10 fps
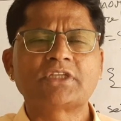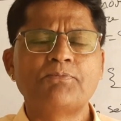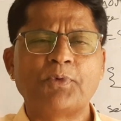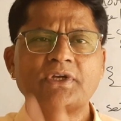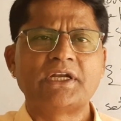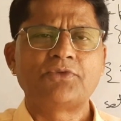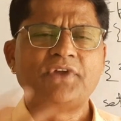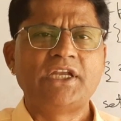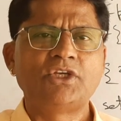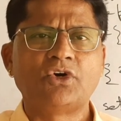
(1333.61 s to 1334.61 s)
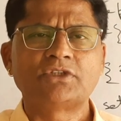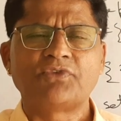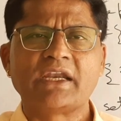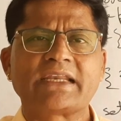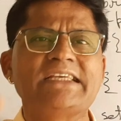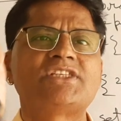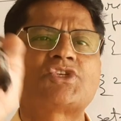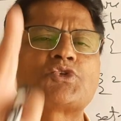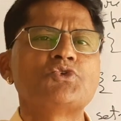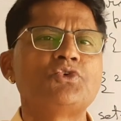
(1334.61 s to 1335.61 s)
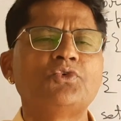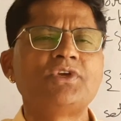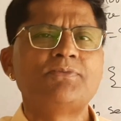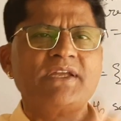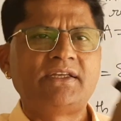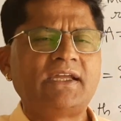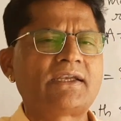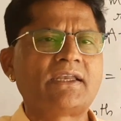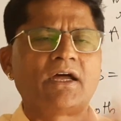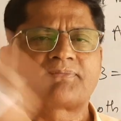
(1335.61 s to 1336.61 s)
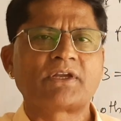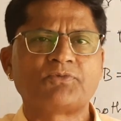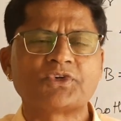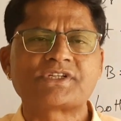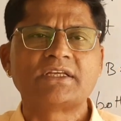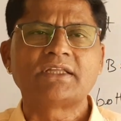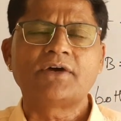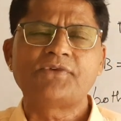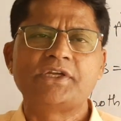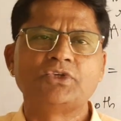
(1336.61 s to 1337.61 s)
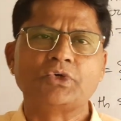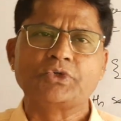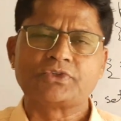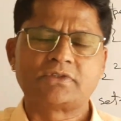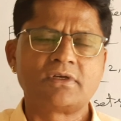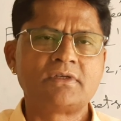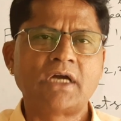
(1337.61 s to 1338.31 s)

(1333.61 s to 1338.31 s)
important videos will reach to you immediately after posting the videos,